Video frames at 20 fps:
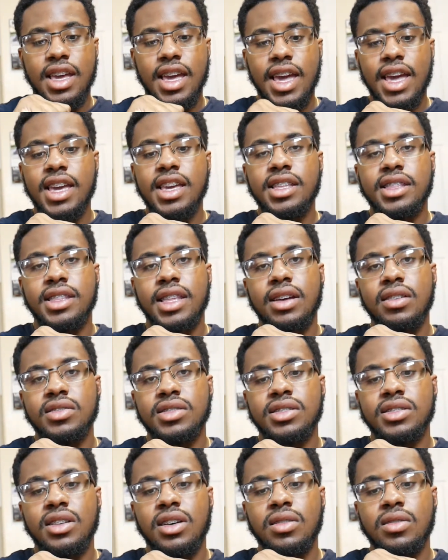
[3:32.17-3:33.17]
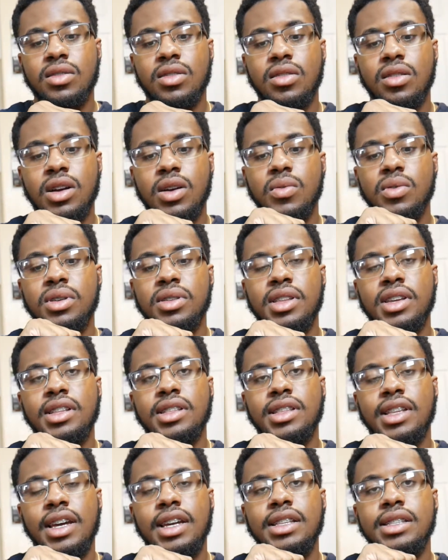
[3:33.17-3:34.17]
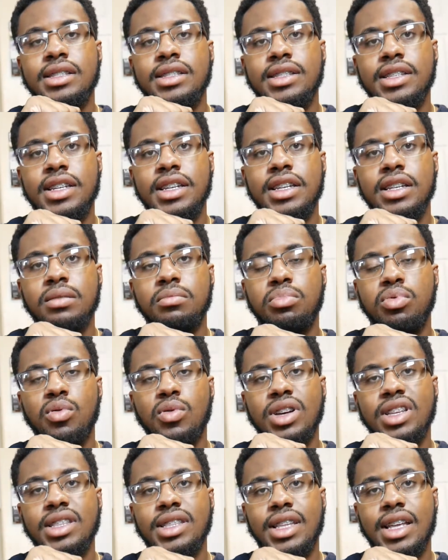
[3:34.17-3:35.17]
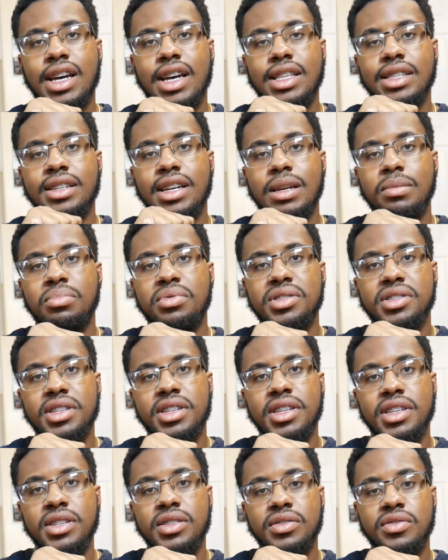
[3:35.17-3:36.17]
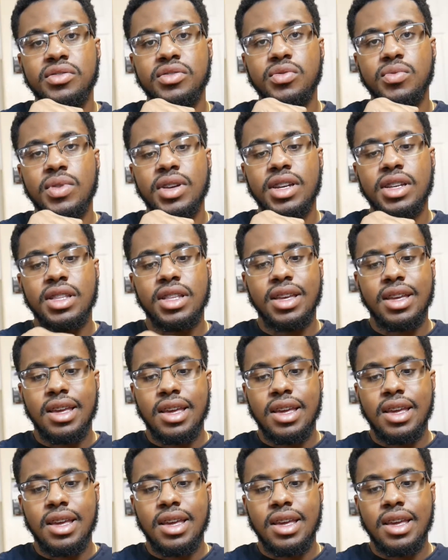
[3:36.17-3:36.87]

$8,000 card with a 19.99% interest rate,